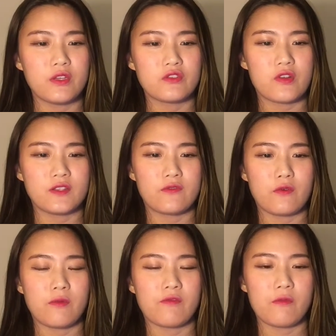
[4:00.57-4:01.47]

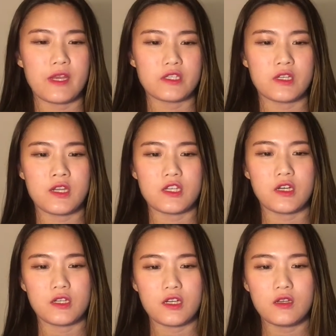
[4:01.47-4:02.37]
transform information and
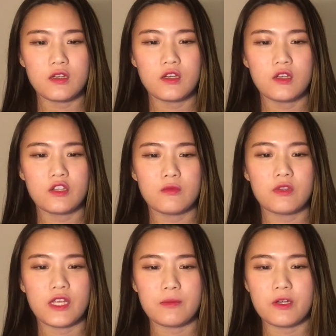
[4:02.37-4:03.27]
data, human
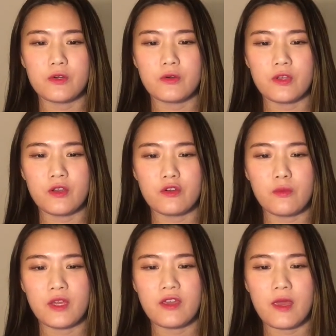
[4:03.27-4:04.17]
labor or
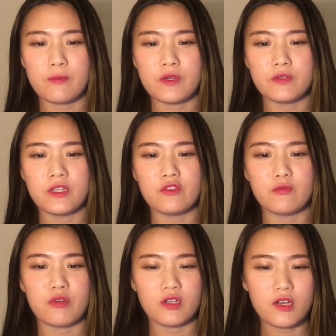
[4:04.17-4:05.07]
economic capital into
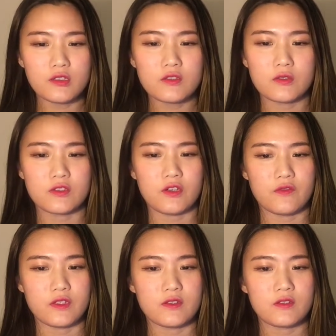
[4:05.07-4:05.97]
products or
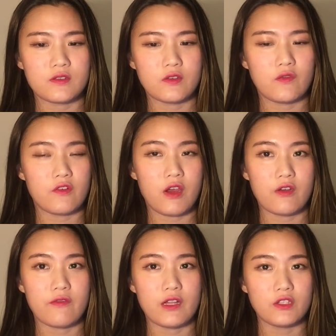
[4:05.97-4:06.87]
service of greater
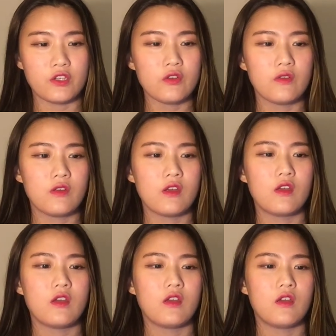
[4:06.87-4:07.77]
value.
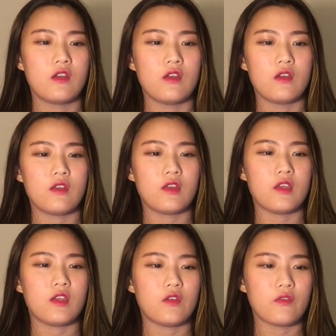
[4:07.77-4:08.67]

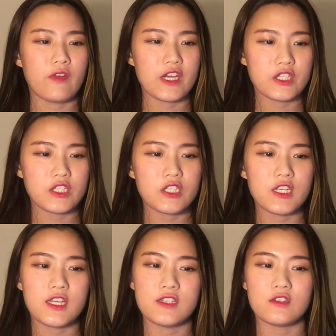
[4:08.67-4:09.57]
Innovation
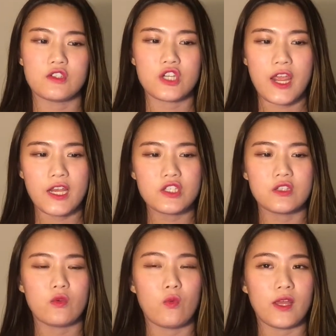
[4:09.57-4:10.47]
is a change in
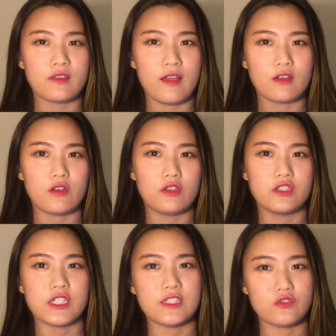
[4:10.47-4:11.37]
the way
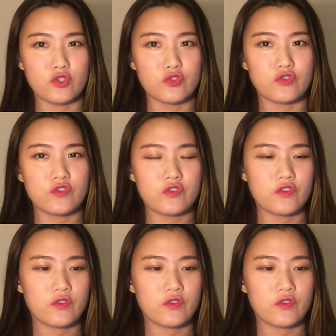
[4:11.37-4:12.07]
technology is used.